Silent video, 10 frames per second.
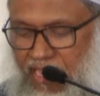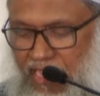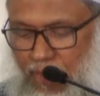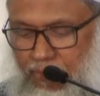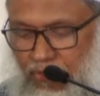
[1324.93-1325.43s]

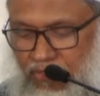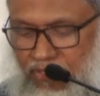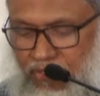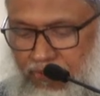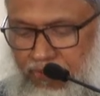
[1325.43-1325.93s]

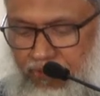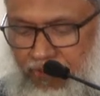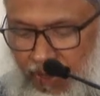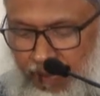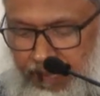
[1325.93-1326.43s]
approaches
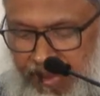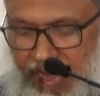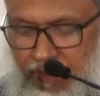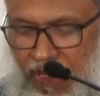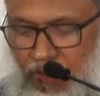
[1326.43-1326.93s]

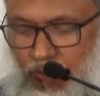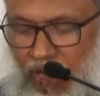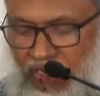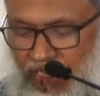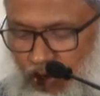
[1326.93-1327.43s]
me by
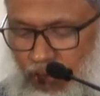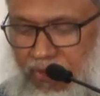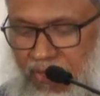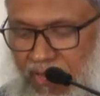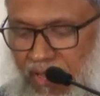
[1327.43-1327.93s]
one
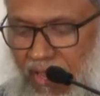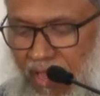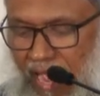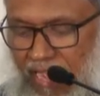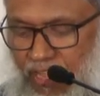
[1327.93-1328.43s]
cubit,
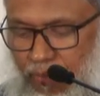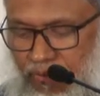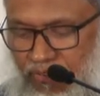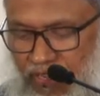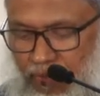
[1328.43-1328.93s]
I
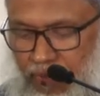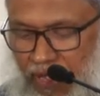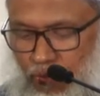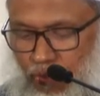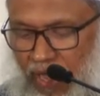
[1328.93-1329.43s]
approach him
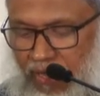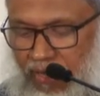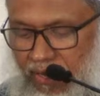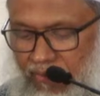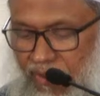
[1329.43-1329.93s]
by one
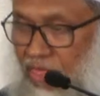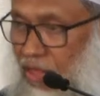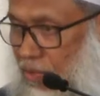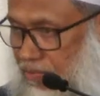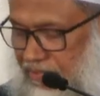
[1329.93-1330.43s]

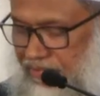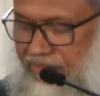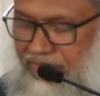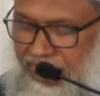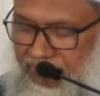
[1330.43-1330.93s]
fathom,
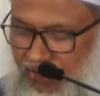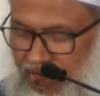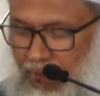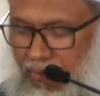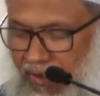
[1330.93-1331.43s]

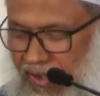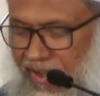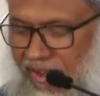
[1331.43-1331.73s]
double.